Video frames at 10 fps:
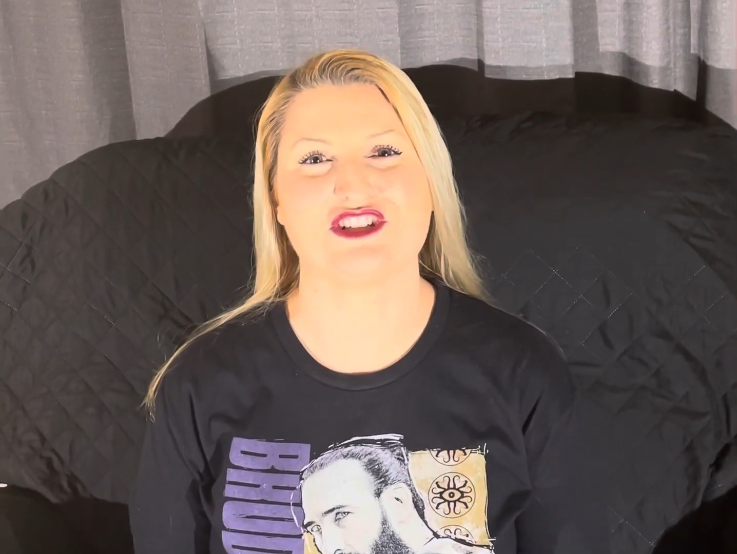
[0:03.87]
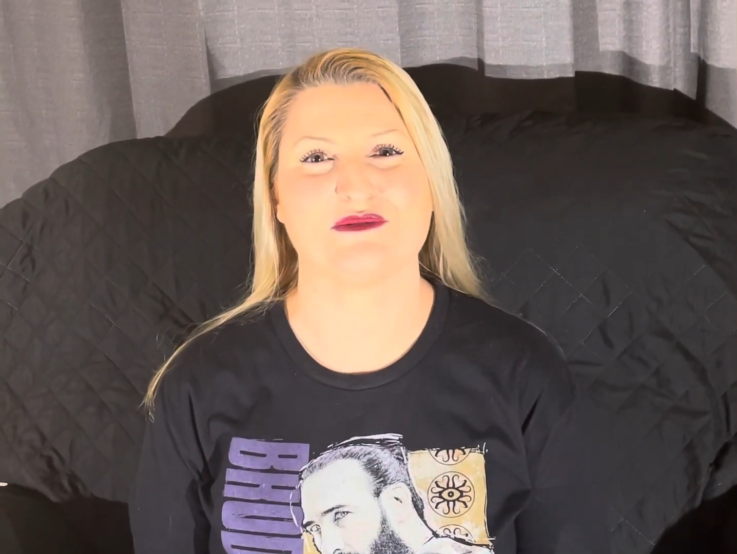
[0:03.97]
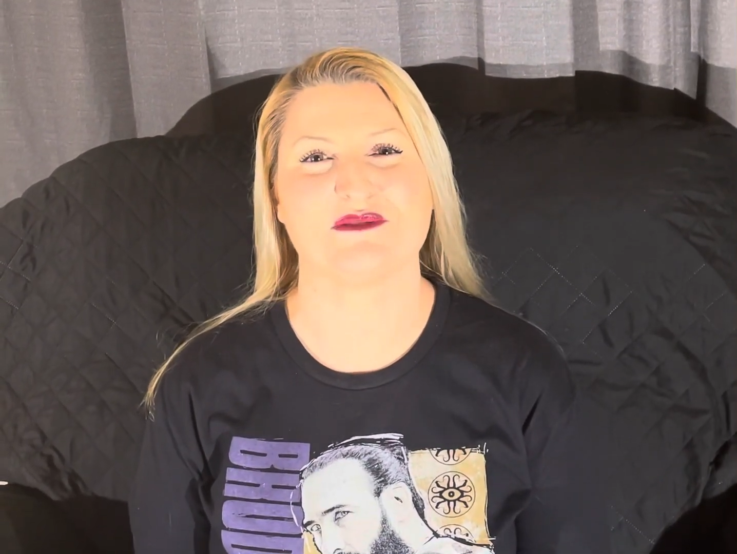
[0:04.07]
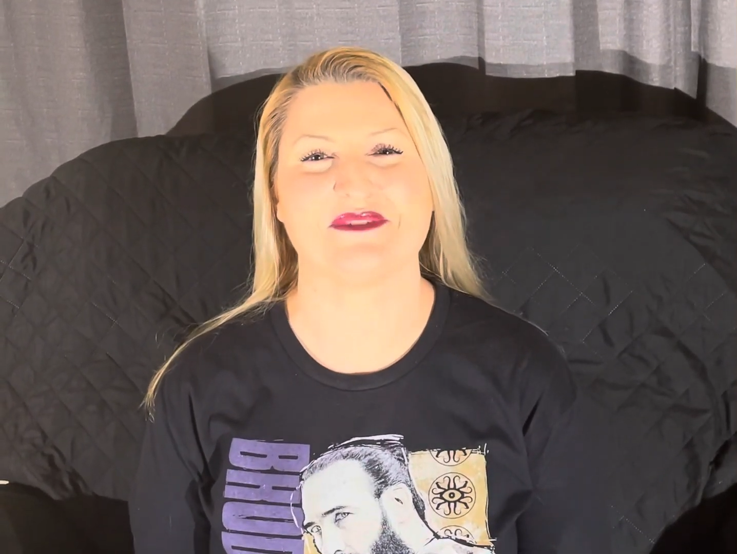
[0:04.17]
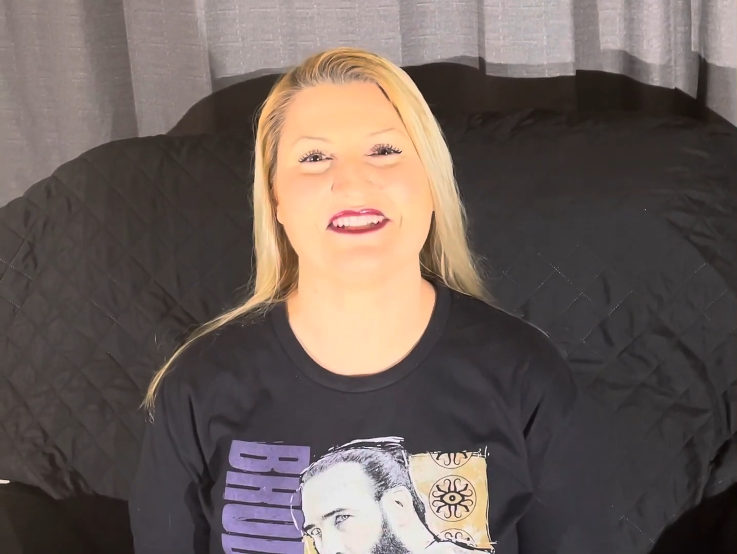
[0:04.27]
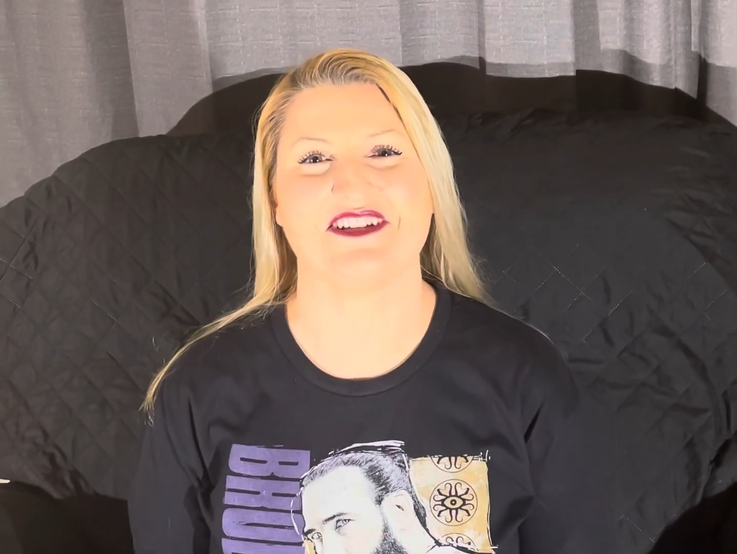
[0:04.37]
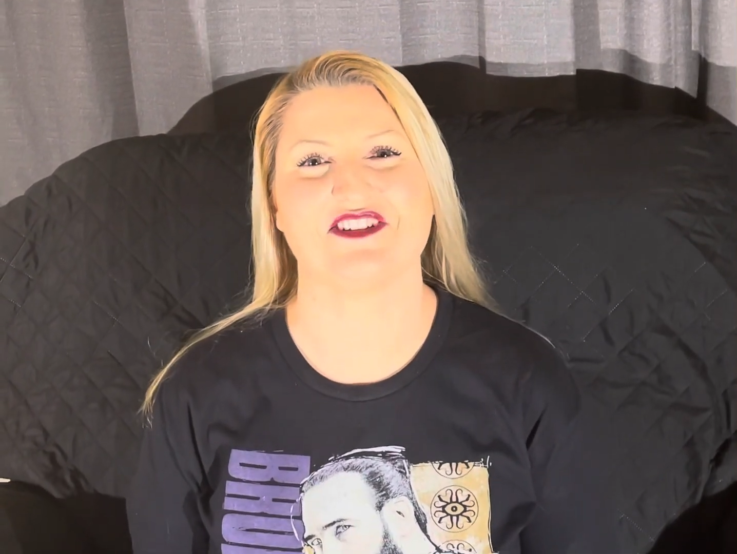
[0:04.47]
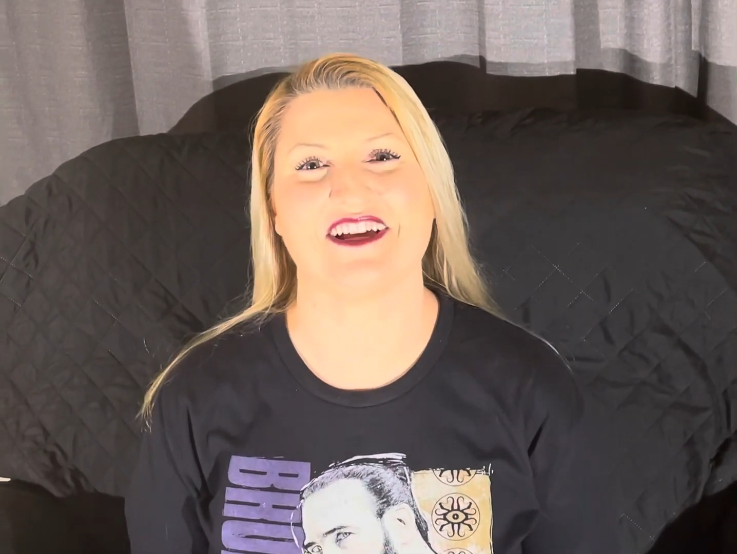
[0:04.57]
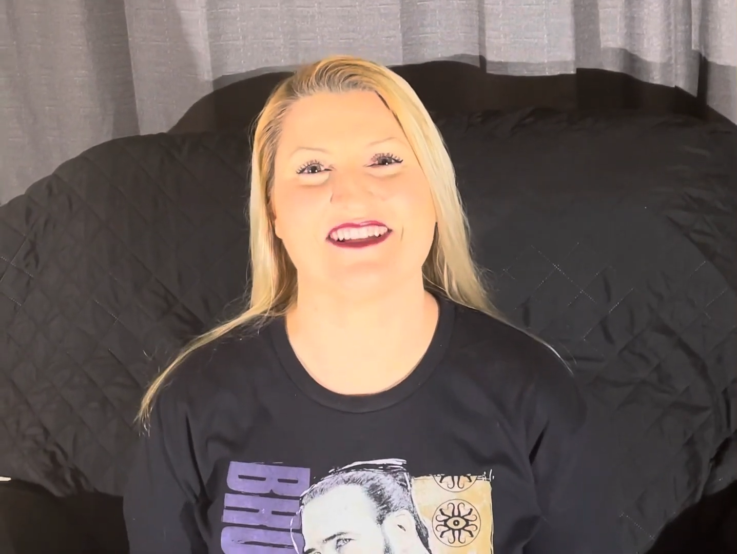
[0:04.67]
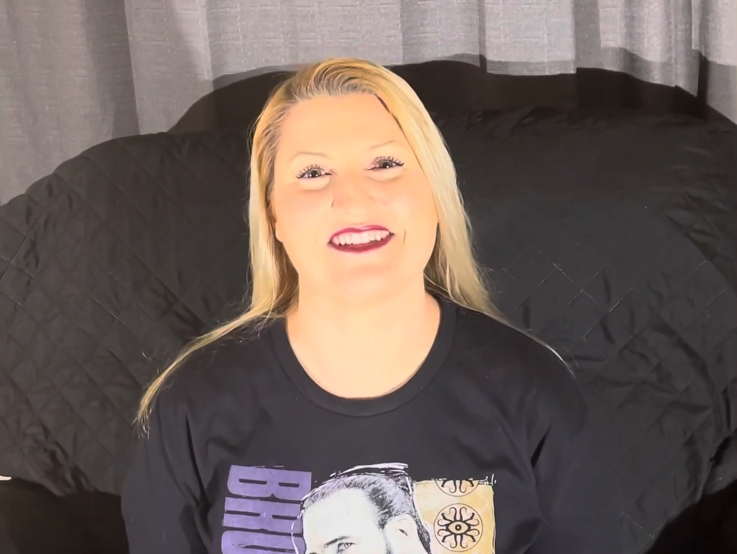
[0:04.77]
She wanted me to tell you
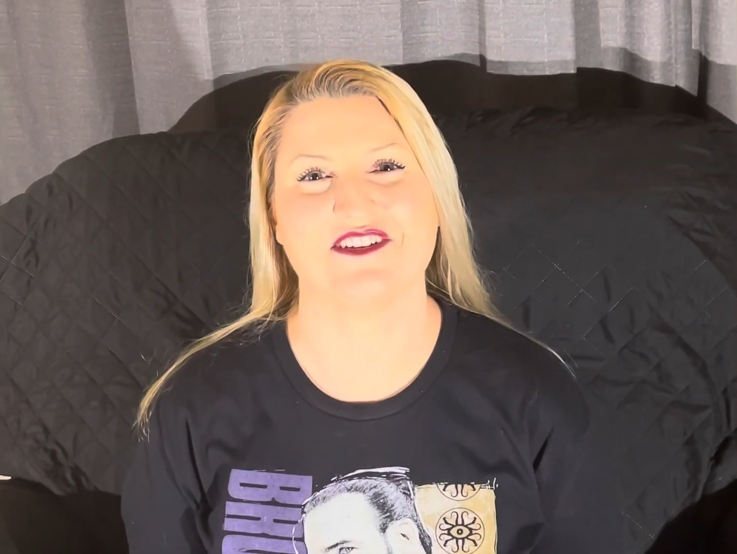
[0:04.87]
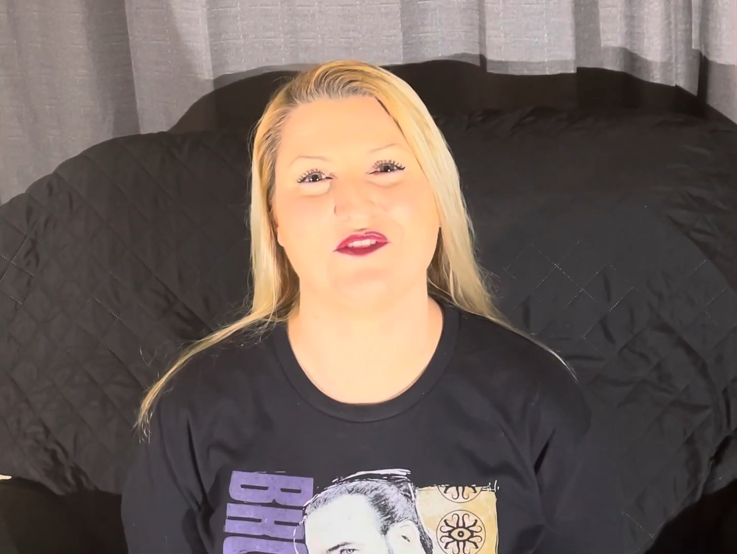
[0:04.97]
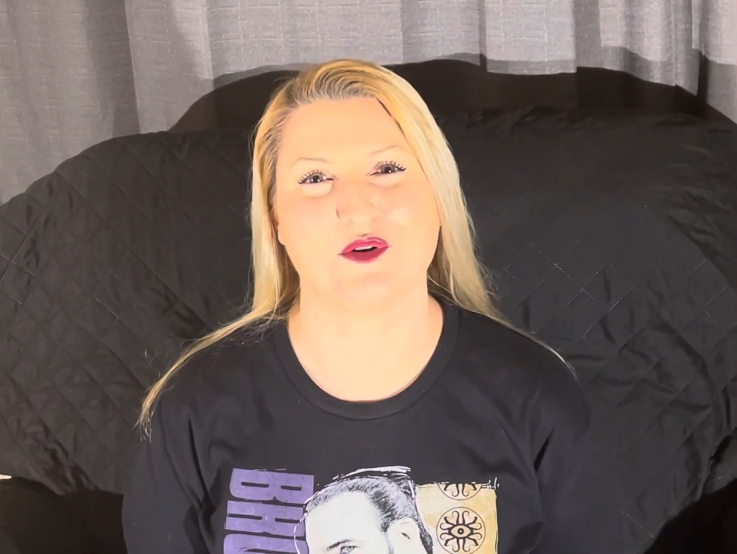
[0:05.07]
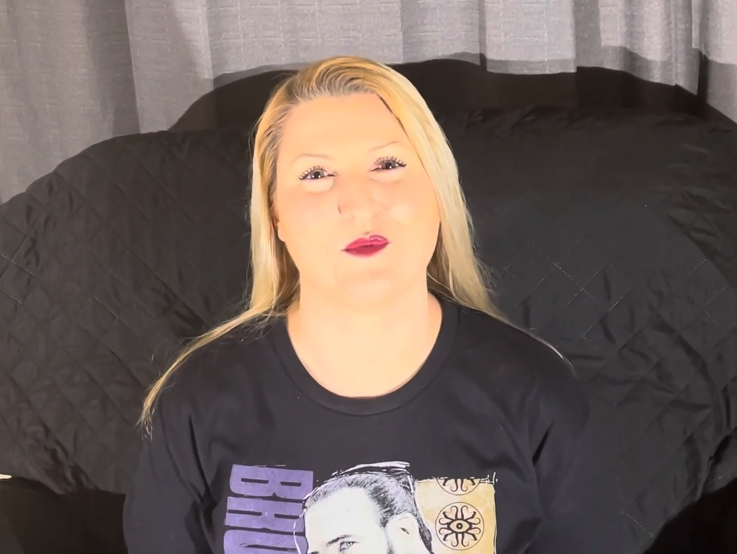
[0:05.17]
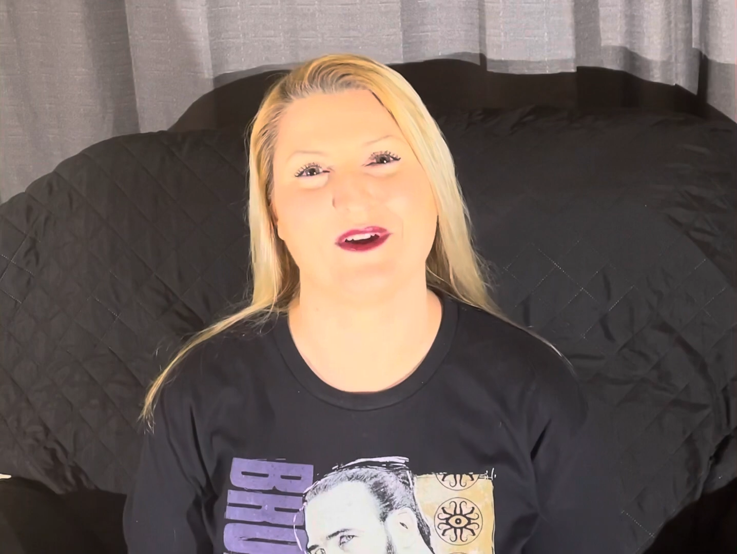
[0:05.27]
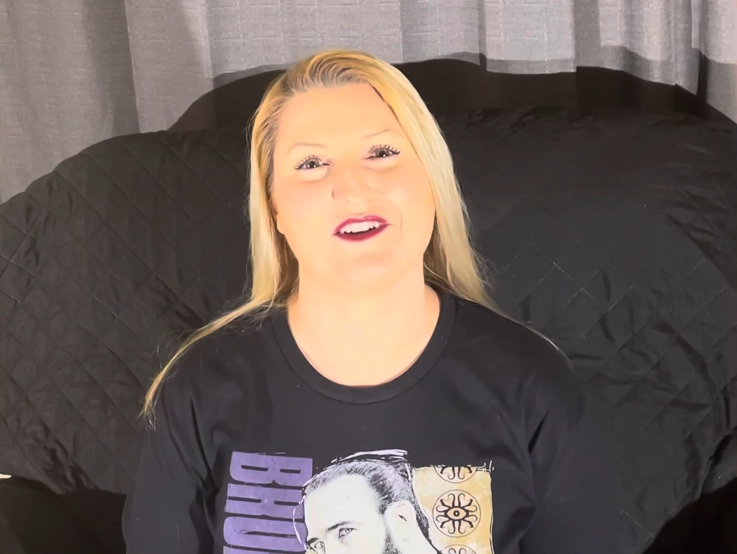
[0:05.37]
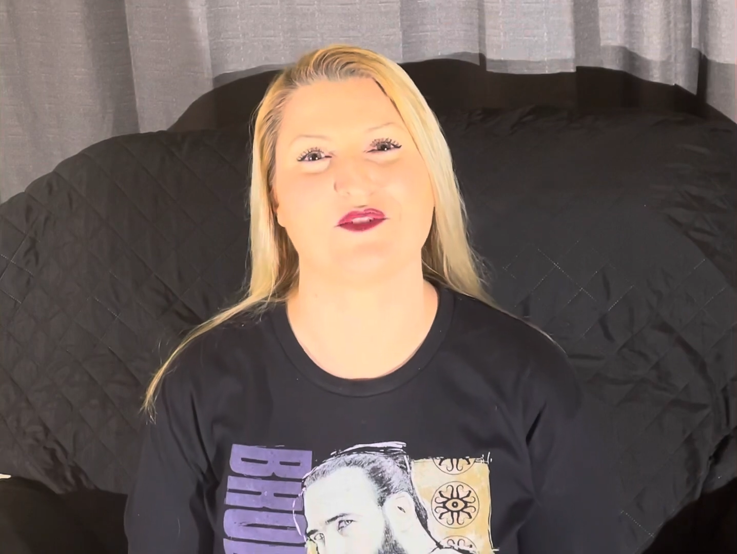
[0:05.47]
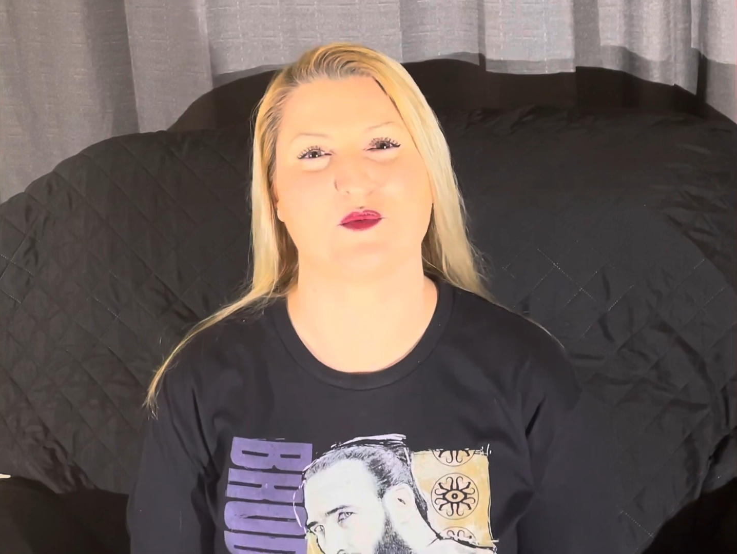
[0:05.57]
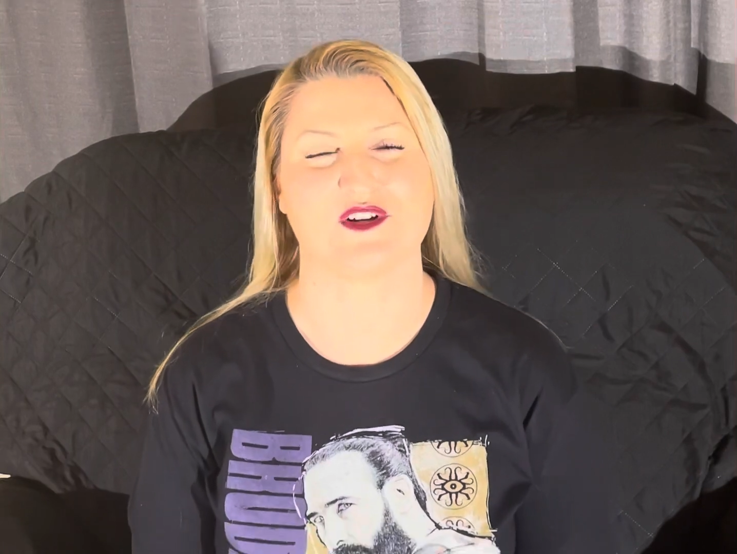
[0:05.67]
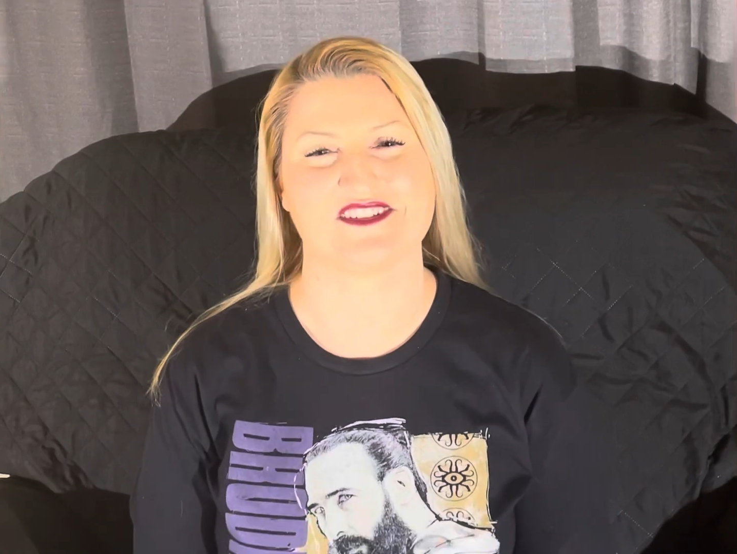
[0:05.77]
guys of her
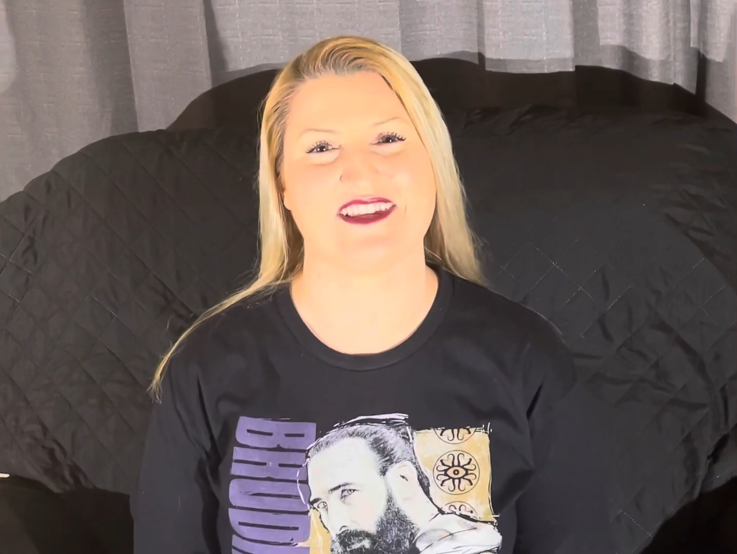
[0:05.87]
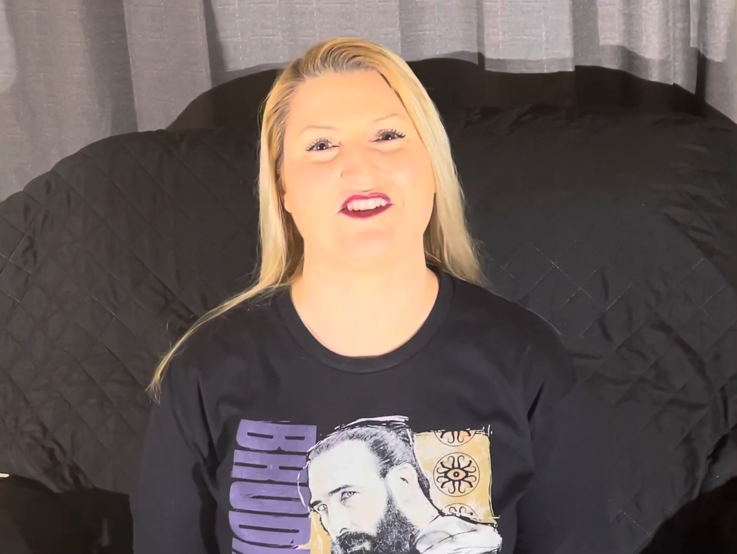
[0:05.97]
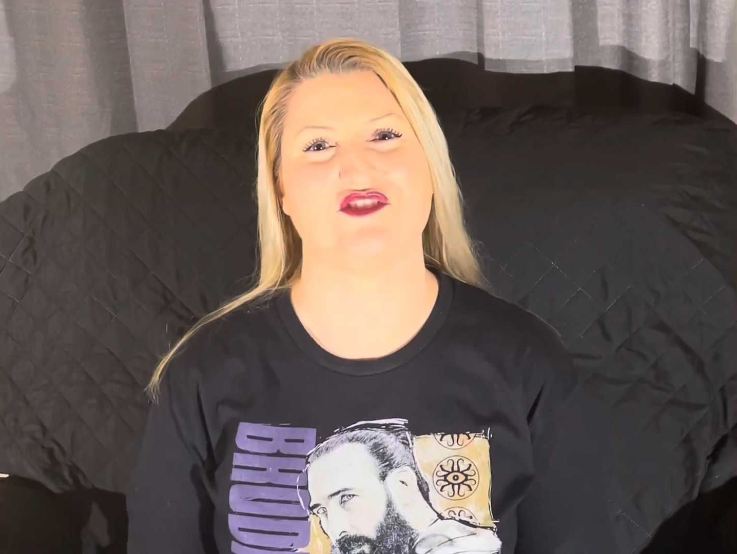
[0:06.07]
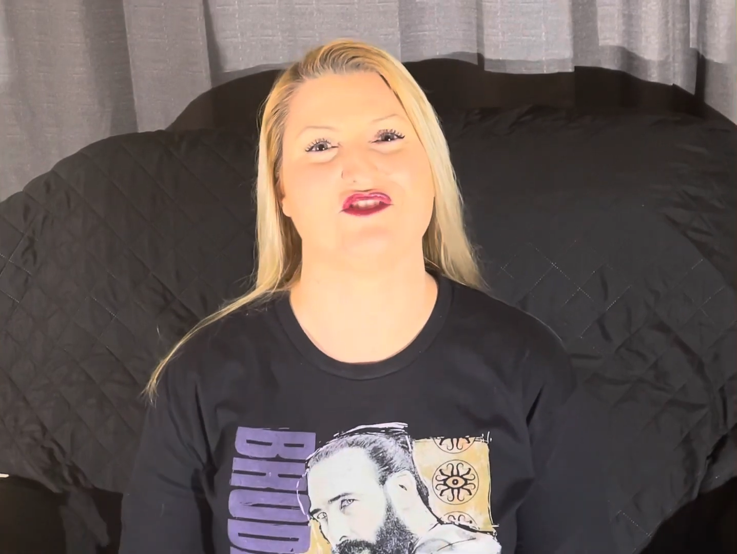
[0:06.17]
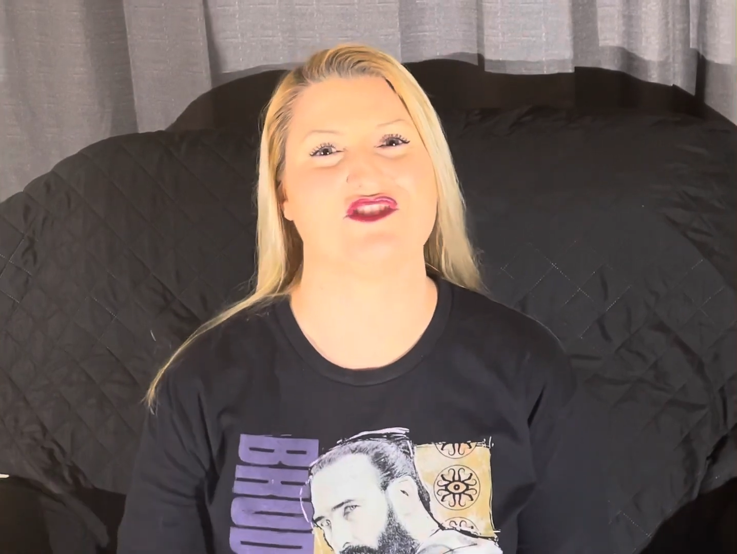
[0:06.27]
weird work schedule.